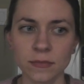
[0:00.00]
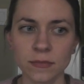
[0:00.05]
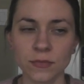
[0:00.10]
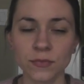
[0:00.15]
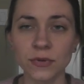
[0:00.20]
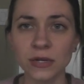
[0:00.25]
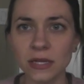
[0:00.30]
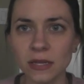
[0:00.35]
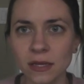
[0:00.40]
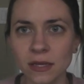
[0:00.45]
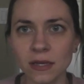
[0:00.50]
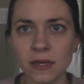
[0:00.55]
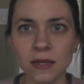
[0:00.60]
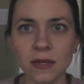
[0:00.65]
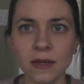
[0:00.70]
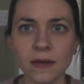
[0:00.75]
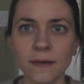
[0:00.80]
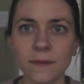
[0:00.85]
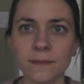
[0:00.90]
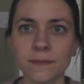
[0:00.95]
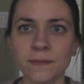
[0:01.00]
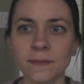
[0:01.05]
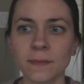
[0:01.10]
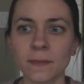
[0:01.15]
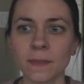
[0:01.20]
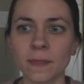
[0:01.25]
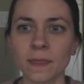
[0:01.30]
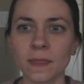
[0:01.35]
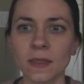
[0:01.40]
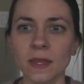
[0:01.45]
really
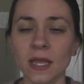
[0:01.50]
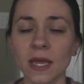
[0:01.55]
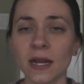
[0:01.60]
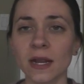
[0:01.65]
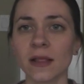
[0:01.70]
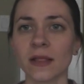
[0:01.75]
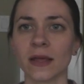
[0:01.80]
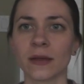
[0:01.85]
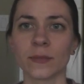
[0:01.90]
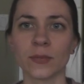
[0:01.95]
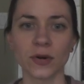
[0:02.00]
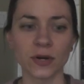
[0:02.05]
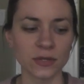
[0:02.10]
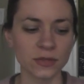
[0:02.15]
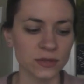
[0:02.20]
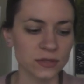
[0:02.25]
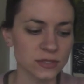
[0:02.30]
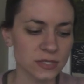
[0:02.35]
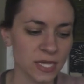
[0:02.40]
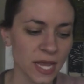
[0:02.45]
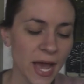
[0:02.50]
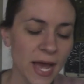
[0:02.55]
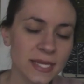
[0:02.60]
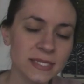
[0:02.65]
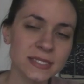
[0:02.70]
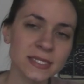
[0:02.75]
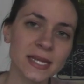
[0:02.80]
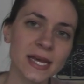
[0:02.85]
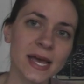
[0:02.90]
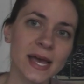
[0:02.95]
getting like more
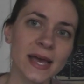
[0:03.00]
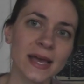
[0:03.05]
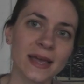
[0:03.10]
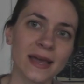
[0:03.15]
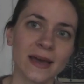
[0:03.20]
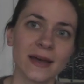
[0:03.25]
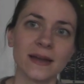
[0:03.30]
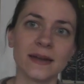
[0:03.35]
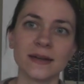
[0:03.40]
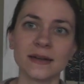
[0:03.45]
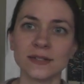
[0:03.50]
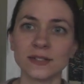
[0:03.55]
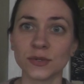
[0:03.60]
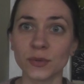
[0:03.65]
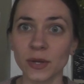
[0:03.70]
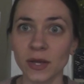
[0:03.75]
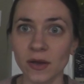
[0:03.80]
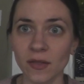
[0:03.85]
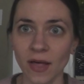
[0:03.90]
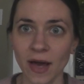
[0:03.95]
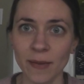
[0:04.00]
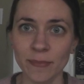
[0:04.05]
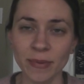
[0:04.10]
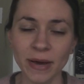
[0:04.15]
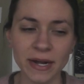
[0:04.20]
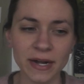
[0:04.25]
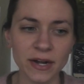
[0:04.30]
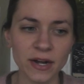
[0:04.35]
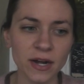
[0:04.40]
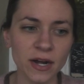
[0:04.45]
enthusiastic and doing a lot
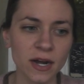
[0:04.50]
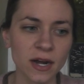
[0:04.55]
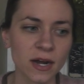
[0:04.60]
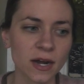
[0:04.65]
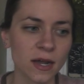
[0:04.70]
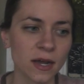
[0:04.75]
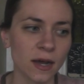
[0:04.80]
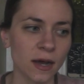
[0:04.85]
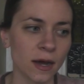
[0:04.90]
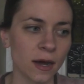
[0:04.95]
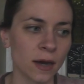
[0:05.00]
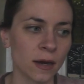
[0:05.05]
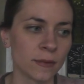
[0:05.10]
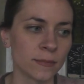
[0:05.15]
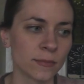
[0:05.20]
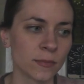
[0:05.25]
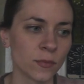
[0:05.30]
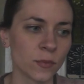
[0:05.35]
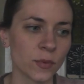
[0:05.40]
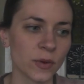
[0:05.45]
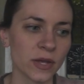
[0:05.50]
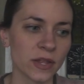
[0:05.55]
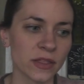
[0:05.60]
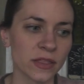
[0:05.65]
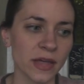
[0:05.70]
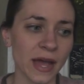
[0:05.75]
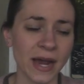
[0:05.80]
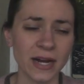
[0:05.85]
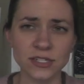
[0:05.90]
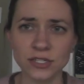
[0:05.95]
better
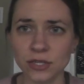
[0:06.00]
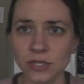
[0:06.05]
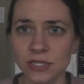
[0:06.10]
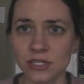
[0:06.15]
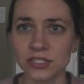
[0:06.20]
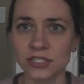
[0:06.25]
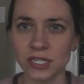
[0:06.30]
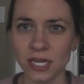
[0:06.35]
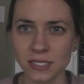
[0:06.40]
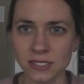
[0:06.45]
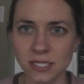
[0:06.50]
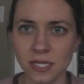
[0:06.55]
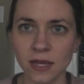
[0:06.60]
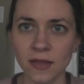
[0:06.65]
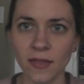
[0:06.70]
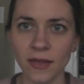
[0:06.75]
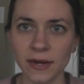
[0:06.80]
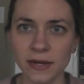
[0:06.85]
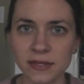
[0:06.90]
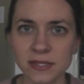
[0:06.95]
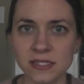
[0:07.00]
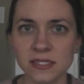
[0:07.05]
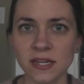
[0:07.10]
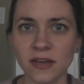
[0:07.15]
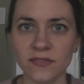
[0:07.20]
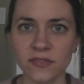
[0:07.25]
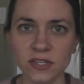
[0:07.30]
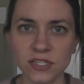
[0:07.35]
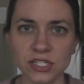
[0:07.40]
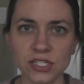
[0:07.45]
with actually ingesting a lot of the
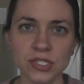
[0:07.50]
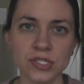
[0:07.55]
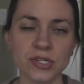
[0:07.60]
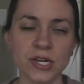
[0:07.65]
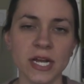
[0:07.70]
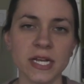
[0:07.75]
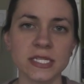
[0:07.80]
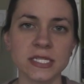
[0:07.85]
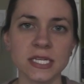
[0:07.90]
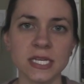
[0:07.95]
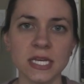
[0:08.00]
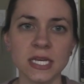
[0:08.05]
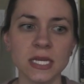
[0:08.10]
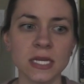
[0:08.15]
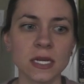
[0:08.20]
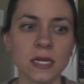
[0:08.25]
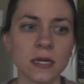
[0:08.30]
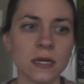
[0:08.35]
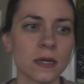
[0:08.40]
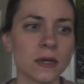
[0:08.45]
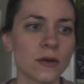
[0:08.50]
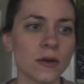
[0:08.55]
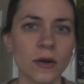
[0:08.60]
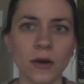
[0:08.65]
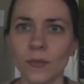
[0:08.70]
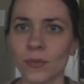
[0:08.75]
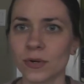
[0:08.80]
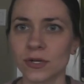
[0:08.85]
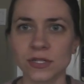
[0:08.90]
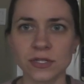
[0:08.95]
stuff that she's trying to eat,
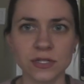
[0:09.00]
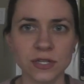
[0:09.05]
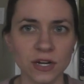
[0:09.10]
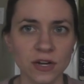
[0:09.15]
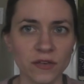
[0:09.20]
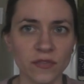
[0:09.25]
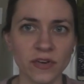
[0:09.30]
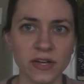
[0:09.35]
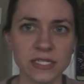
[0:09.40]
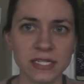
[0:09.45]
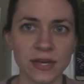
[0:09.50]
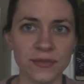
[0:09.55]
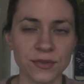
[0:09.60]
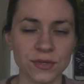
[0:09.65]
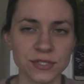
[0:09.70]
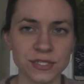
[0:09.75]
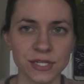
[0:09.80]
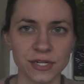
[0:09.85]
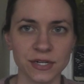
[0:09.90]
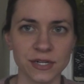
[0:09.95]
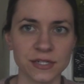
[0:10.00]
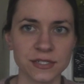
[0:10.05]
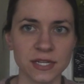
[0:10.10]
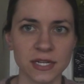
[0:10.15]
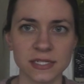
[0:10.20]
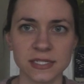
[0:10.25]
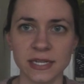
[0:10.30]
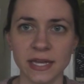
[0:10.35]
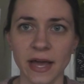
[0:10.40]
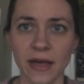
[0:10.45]
we're just going to phase out those cereals
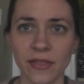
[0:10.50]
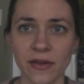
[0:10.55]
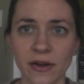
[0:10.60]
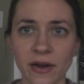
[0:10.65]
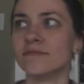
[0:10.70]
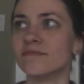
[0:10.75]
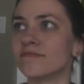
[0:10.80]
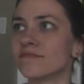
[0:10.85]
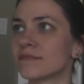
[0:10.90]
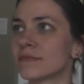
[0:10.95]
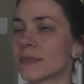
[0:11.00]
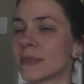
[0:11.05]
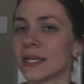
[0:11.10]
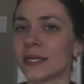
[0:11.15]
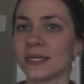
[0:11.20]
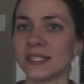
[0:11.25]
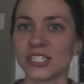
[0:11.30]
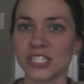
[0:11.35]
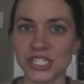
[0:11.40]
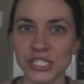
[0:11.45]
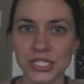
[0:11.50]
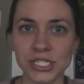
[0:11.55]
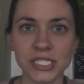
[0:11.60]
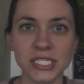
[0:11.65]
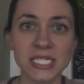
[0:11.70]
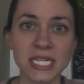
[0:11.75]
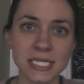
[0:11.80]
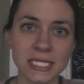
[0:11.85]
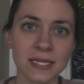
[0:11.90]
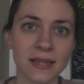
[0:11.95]
altogether. She
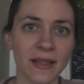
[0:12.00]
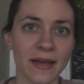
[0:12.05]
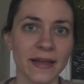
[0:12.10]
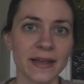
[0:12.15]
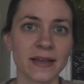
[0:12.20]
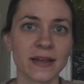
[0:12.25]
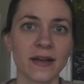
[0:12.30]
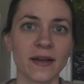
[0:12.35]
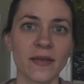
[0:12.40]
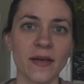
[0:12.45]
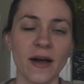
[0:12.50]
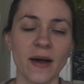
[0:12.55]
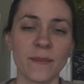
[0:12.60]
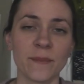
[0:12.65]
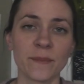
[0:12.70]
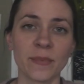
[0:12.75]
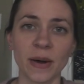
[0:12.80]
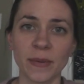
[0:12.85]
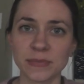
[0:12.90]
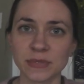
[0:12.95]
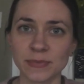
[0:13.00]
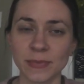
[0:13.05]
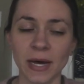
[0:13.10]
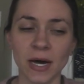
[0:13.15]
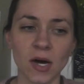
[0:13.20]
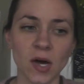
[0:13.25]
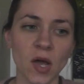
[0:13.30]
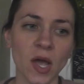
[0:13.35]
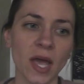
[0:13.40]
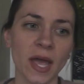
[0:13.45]
just doesn't like pumped
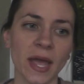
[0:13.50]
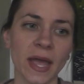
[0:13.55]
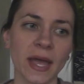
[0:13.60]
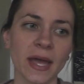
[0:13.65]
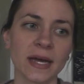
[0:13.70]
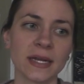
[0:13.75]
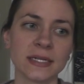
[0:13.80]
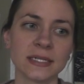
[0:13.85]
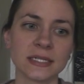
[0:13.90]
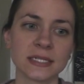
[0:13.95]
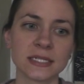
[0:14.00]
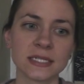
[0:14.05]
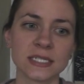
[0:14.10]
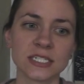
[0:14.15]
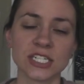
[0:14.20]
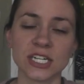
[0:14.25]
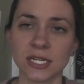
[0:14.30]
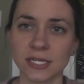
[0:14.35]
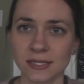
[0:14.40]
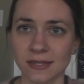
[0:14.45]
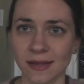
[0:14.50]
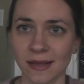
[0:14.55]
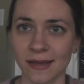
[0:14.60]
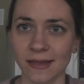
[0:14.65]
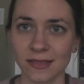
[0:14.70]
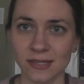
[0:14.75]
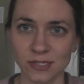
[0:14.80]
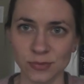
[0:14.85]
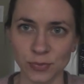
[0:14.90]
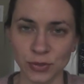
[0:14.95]
milk, and she doesn't
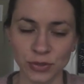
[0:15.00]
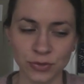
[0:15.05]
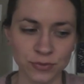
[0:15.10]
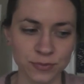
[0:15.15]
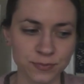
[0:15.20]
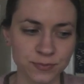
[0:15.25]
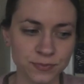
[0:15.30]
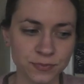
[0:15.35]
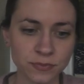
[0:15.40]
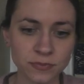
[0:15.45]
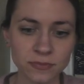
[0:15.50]
like the spoon.